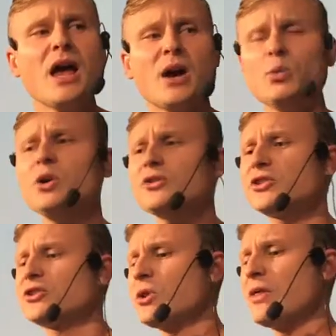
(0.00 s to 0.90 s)
And we also
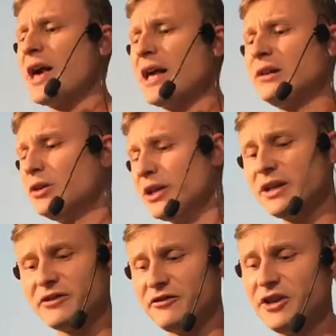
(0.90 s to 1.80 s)
saw that, looking
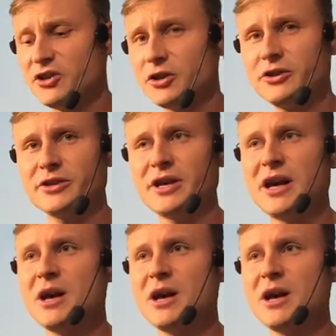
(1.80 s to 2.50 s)
at the figures,